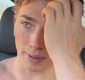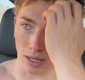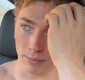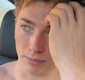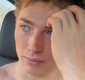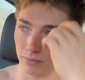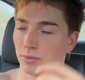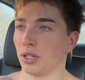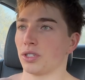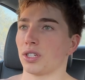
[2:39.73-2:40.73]
up.
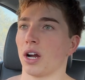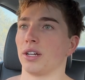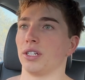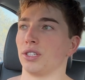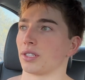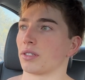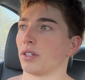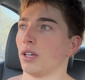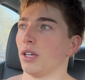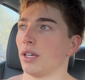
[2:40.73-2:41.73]
You're starting to just
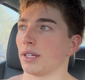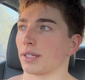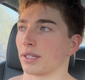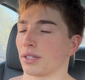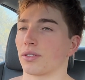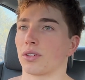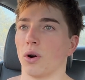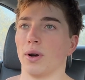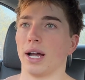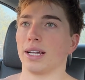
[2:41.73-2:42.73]

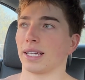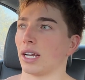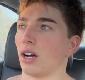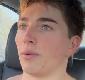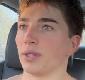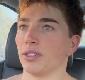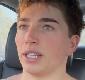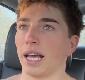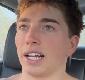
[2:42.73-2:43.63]
go ahead and get on with your day,